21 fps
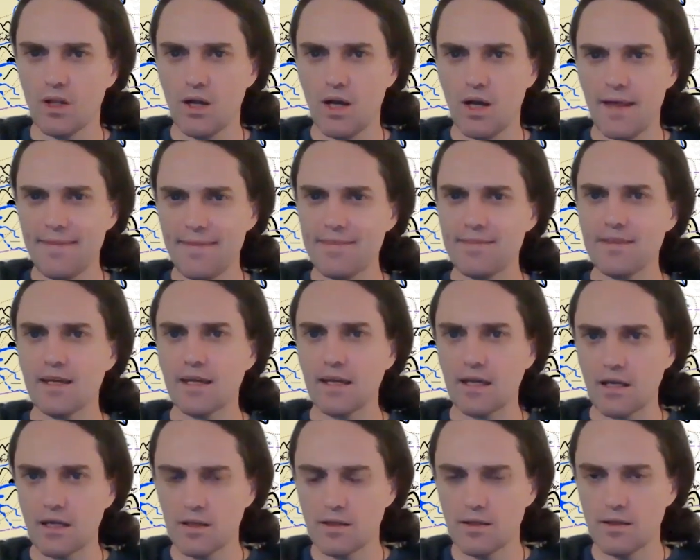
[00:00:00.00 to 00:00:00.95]
a
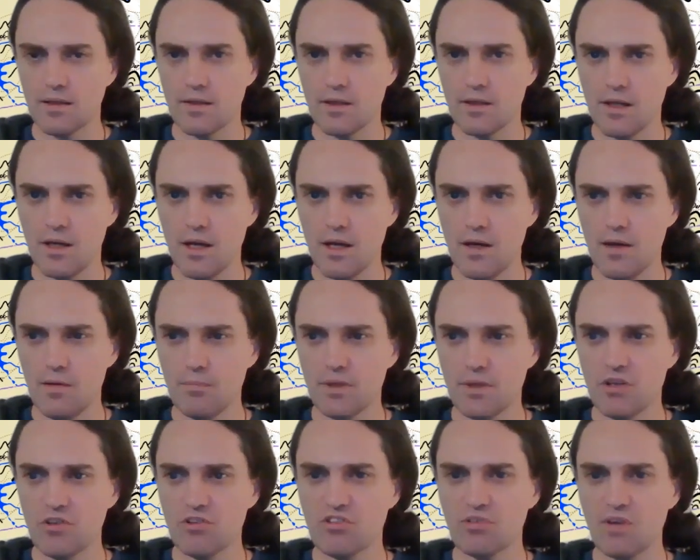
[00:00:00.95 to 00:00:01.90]
thing,
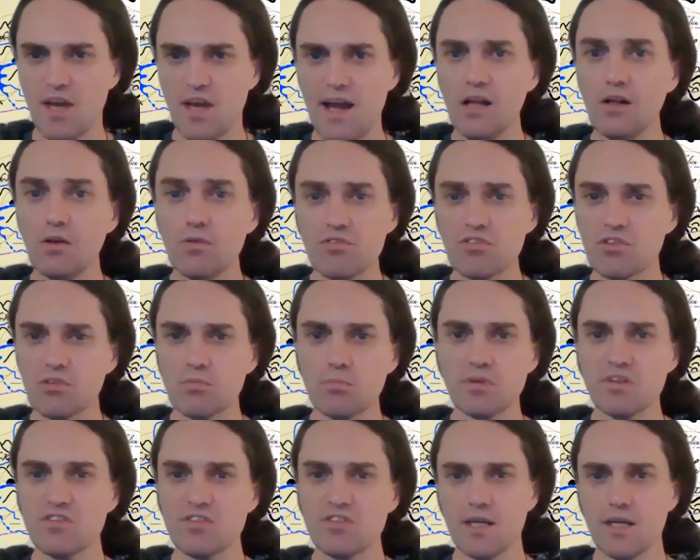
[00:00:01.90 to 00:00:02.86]
because elves in
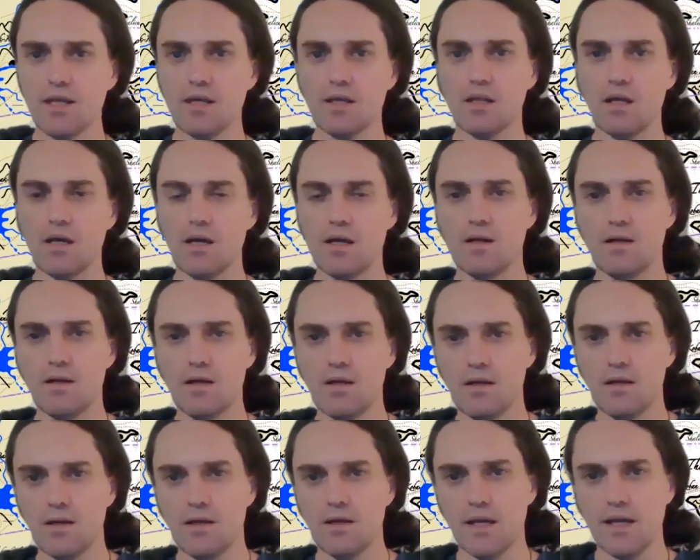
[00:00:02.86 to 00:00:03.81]
particular,
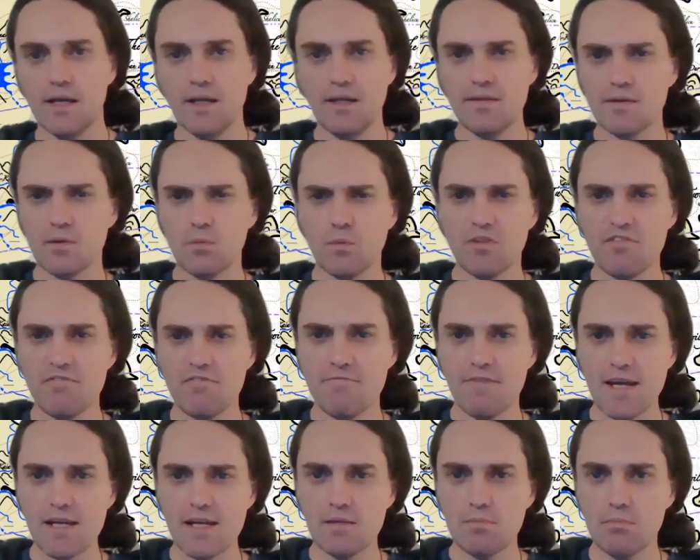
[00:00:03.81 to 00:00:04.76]
anything with
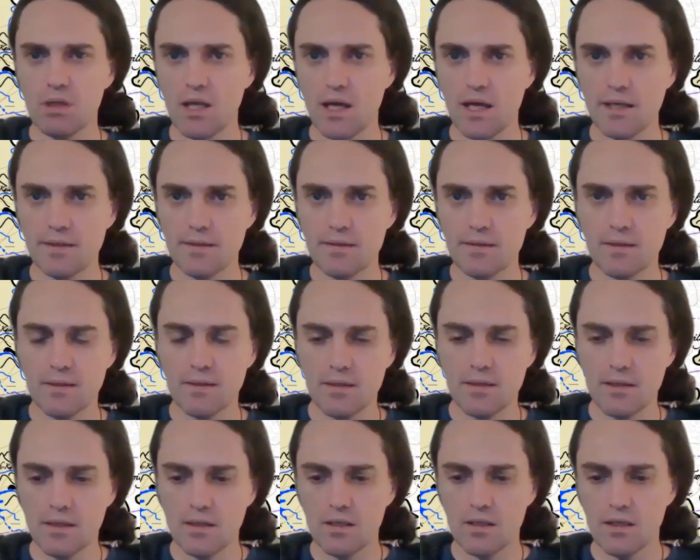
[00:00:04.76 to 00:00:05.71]
fey blood,
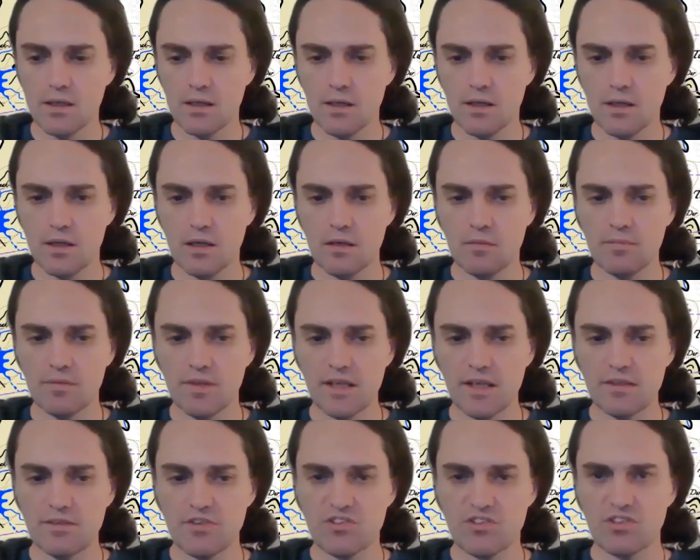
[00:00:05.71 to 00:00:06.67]
they
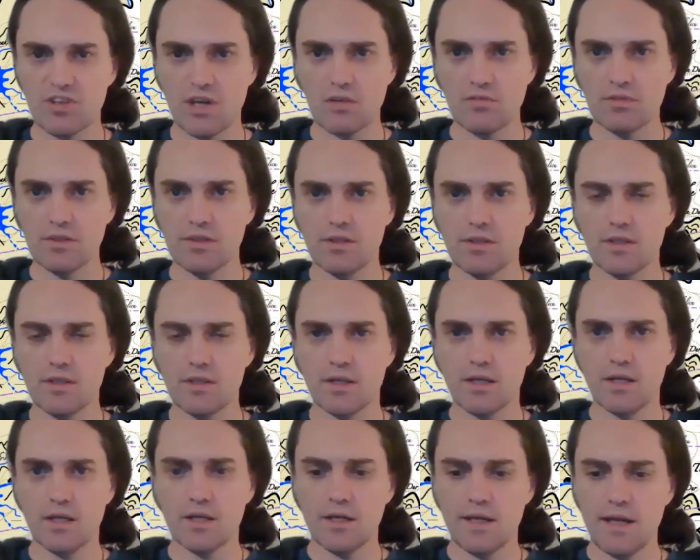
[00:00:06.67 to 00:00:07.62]
discovered,
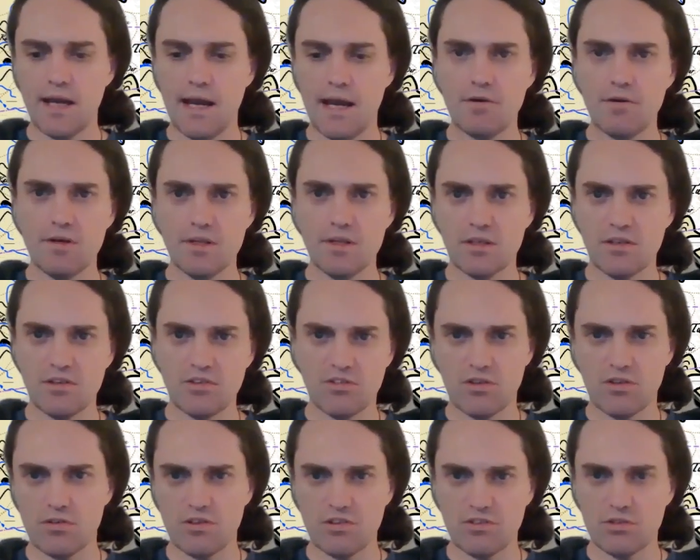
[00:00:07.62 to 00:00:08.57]
can carry these
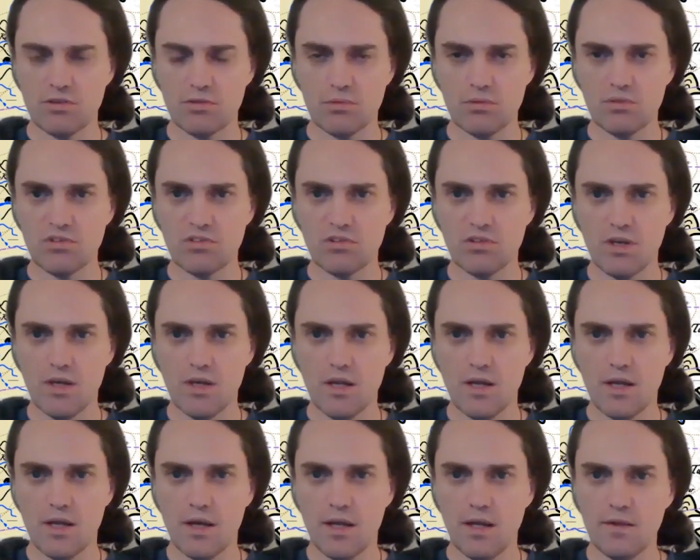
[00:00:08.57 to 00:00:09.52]
crystals,
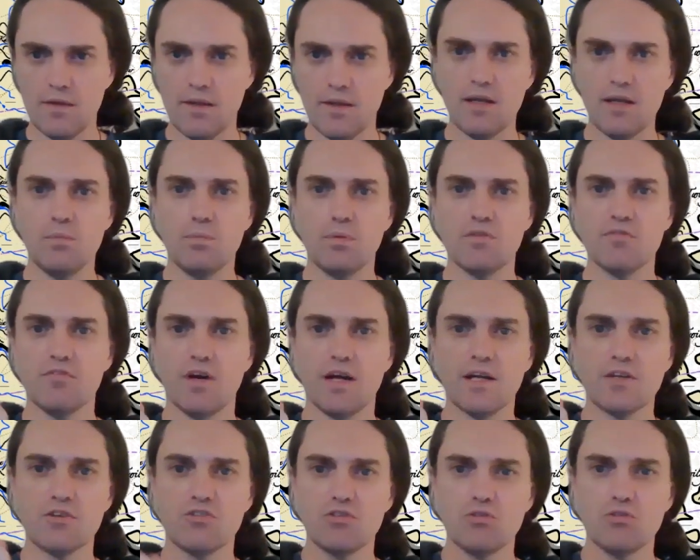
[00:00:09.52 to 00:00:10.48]
and they
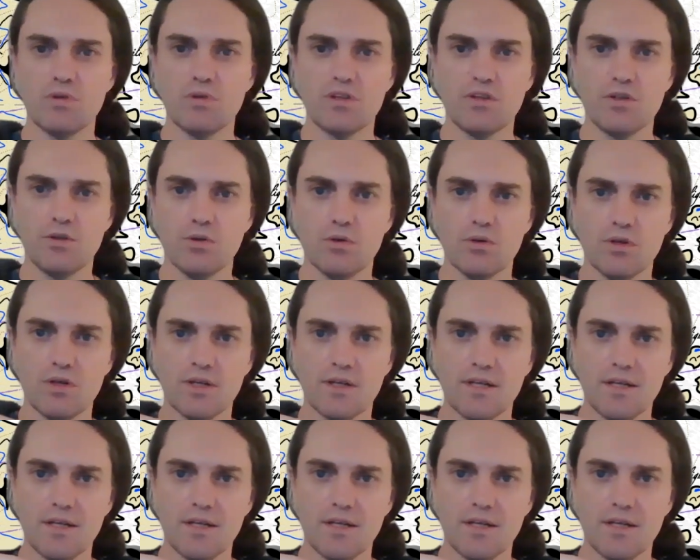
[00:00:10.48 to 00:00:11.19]
provide you with your